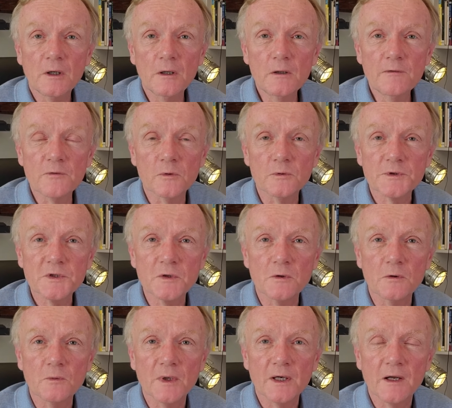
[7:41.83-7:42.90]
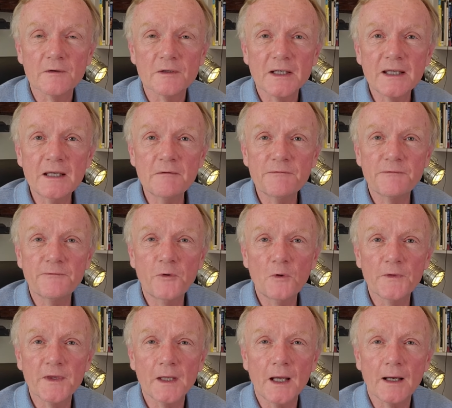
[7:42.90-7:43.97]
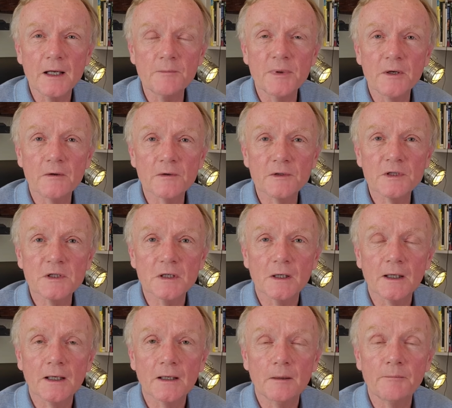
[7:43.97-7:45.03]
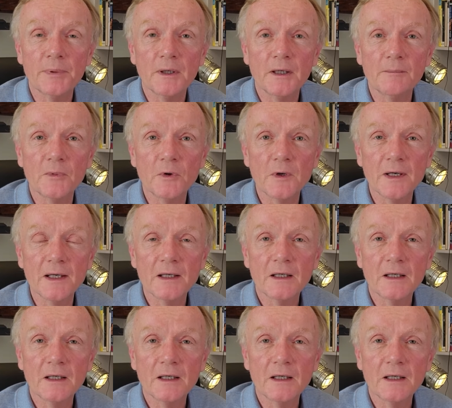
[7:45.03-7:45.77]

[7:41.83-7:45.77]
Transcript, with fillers: overall score we're going to give for the Iberostar Club Palmeraie